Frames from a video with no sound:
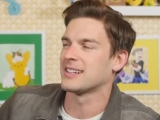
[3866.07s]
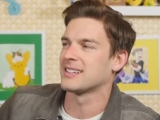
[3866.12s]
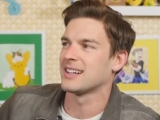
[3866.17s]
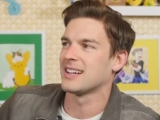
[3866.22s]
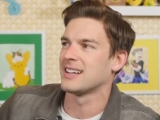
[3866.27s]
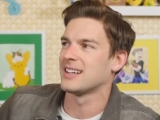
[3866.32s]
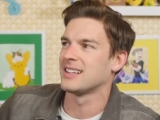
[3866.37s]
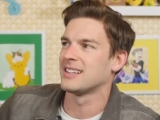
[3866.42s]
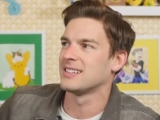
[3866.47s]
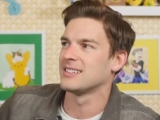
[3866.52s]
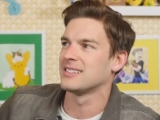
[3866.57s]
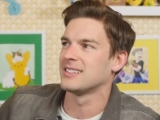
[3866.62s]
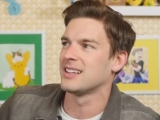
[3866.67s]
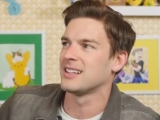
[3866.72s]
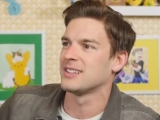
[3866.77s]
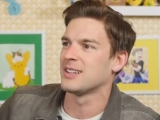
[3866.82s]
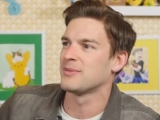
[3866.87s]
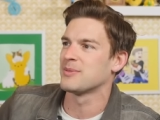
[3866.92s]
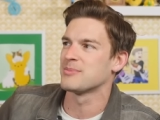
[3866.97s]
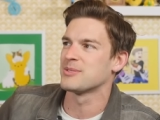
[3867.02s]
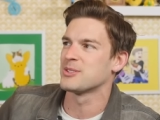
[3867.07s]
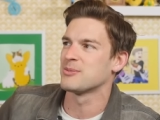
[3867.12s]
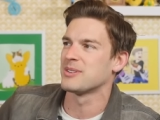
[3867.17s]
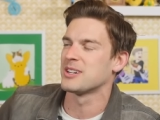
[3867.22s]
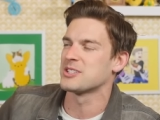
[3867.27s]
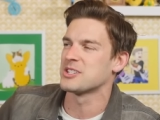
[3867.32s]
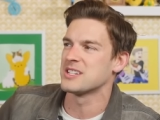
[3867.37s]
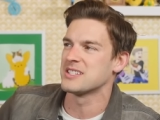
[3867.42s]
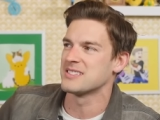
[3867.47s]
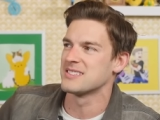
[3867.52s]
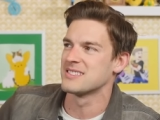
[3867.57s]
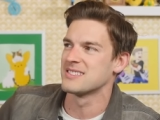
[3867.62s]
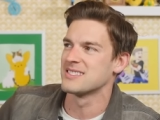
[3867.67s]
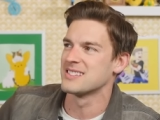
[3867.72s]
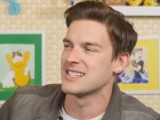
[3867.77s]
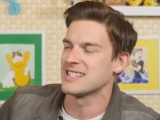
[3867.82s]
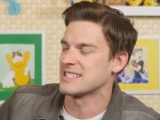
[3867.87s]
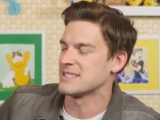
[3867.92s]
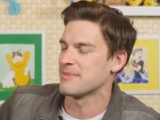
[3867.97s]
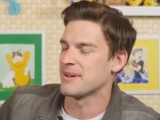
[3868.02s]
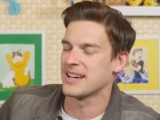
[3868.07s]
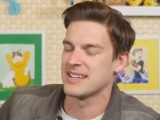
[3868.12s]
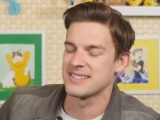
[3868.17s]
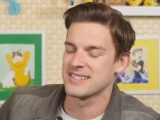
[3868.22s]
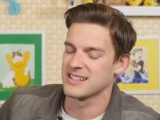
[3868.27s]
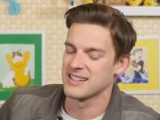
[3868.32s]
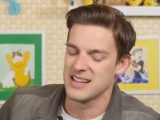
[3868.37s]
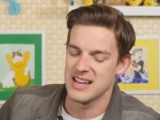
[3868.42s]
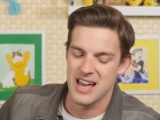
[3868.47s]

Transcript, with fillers: Good at what he I does. I love him so much. He's, yeah. He's the best.